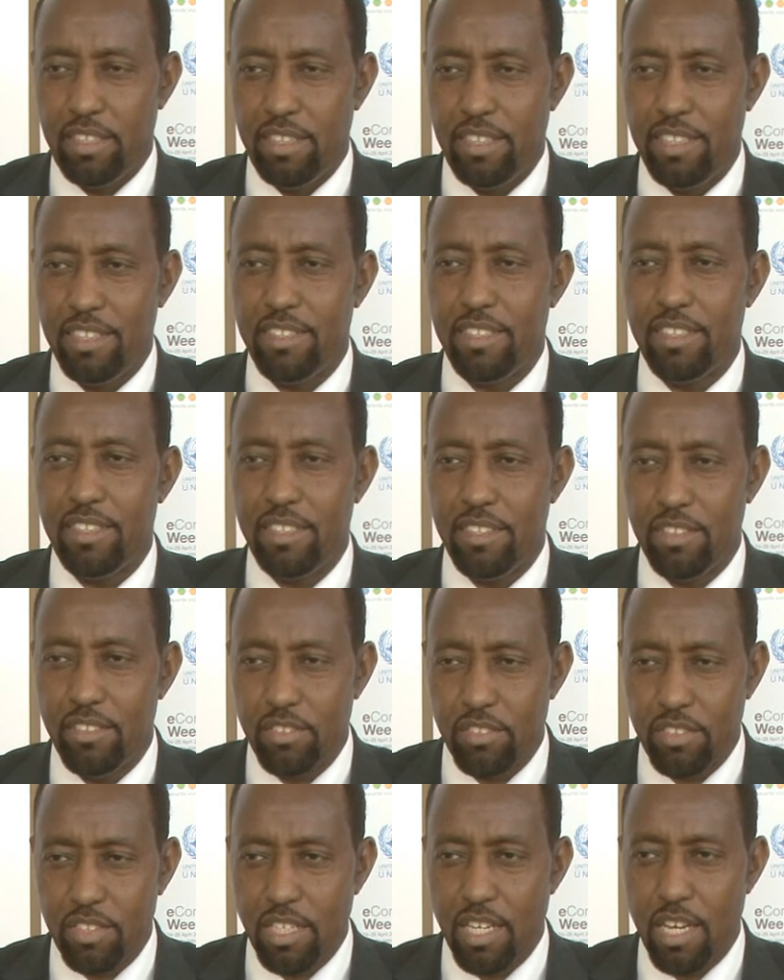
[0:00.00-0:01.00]
It
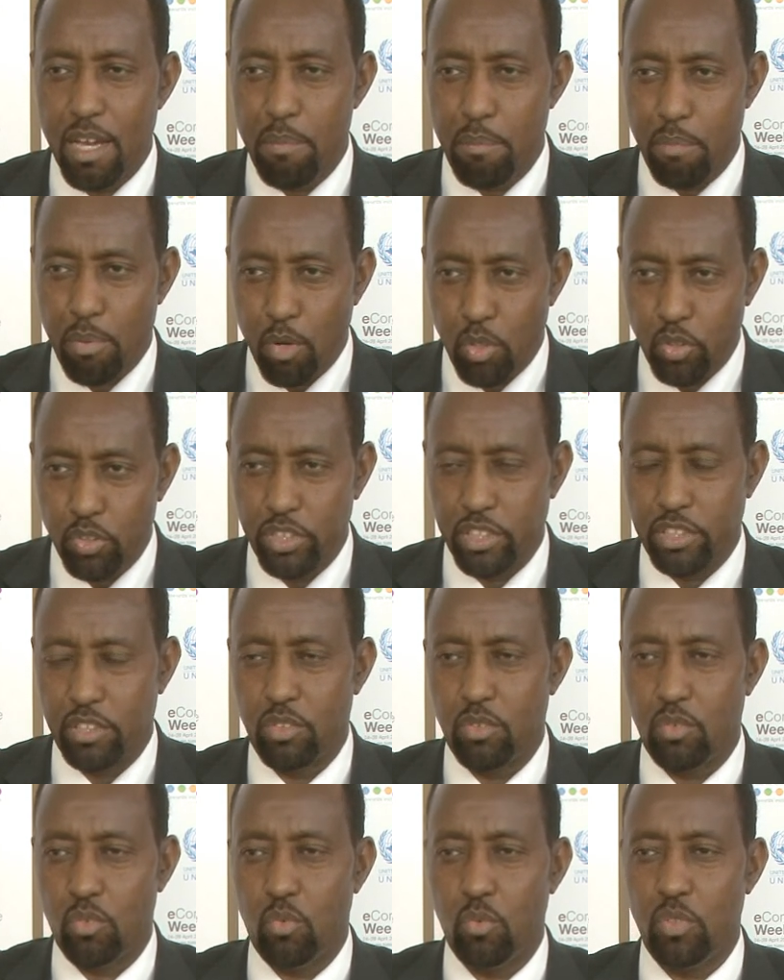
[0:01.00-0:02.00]
is a project
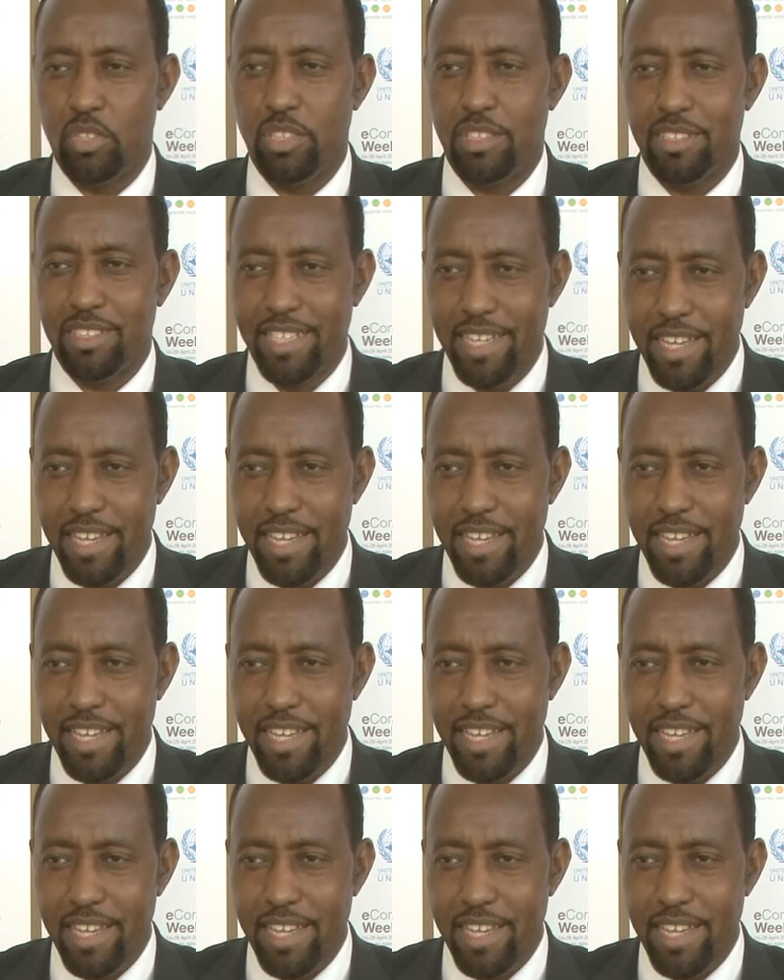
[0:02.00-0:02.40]
which is